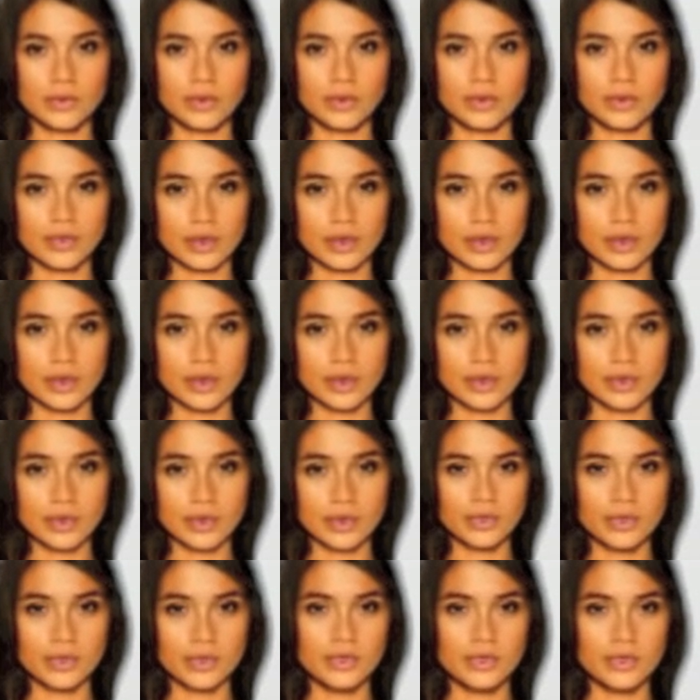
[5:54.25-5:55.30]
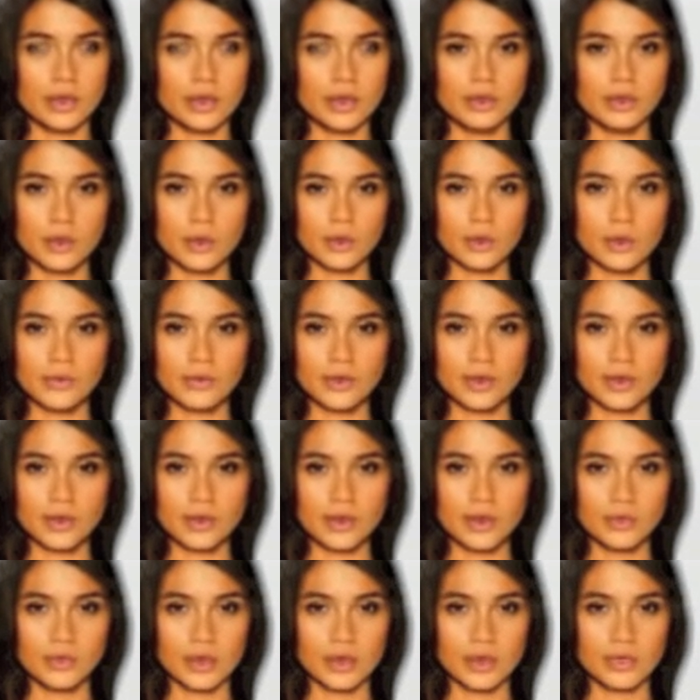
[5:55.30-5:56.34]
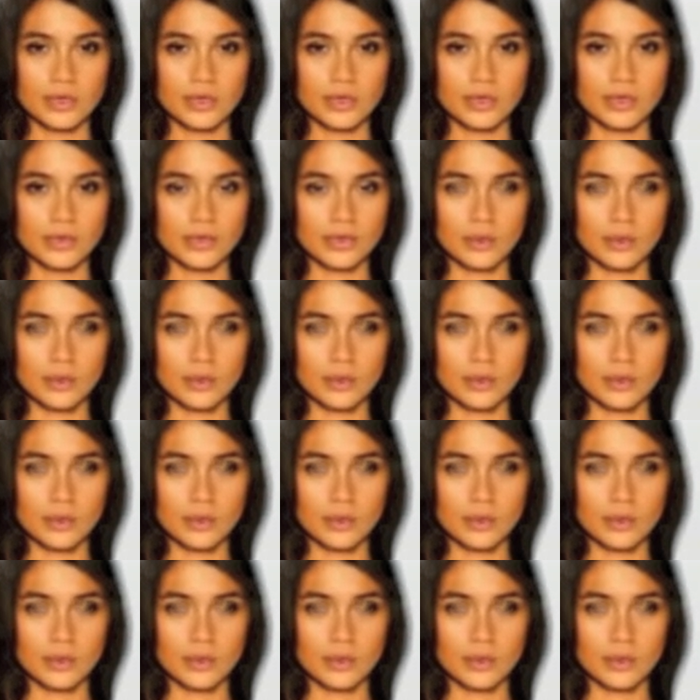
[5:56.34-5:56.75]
He added HR has the obligation